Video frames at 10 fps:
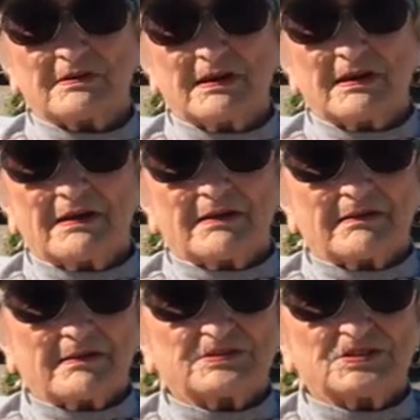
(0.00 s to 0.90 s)
Right
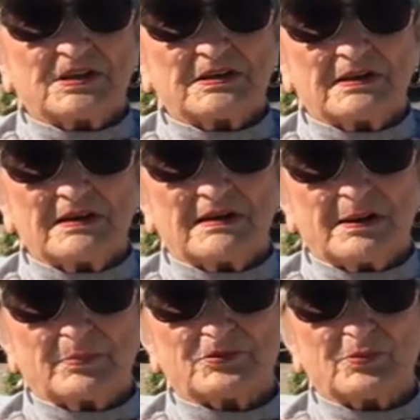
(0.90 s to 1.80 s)
on Sunday,
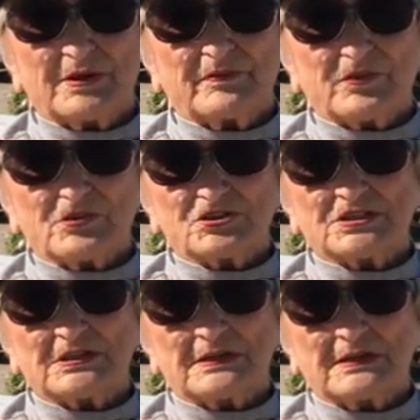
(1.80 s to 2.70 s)
April
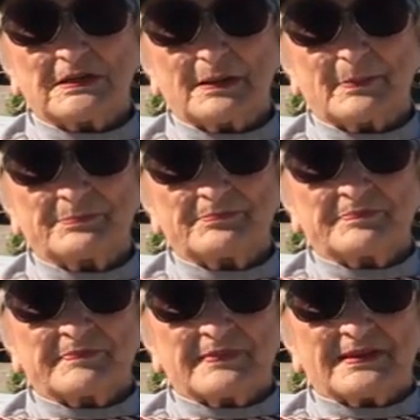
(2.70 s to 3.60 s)
21st, yeah,
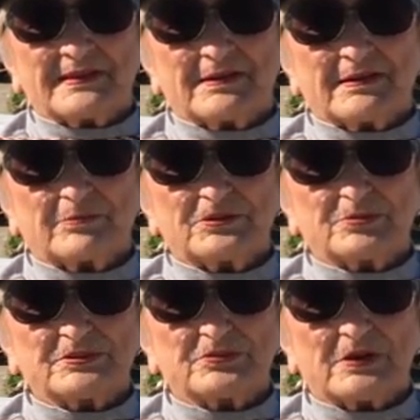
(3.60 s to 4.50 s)

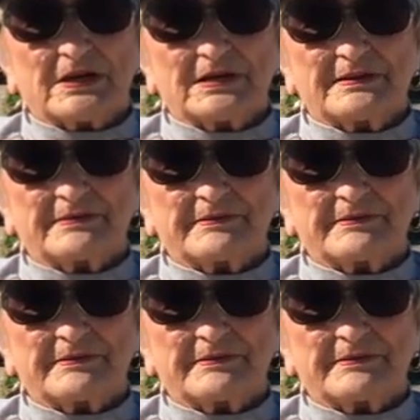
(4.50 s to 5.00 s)
which was great.